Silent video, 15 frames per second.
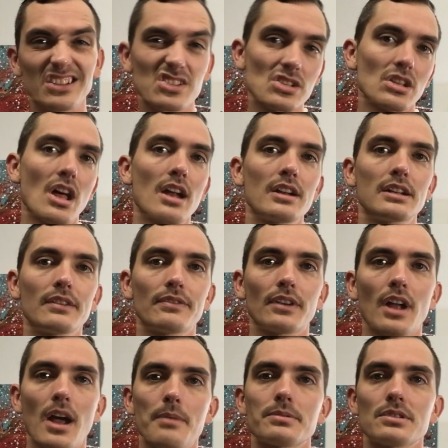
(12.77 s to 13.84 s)
There's a lot of
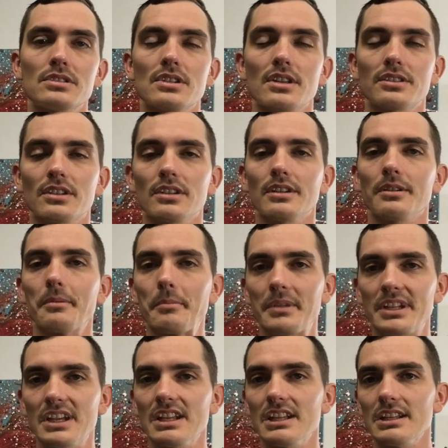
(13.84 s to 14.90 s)
different options out there. I'm
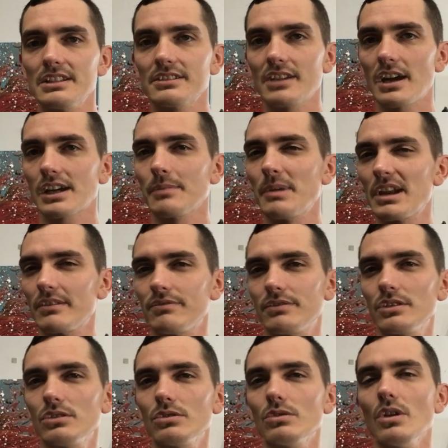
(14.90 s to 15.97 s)
going to talk about a
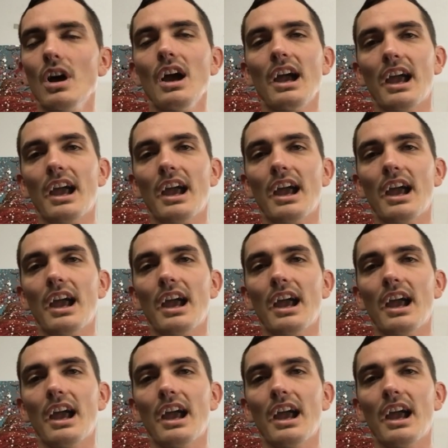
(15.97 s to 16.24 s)
few,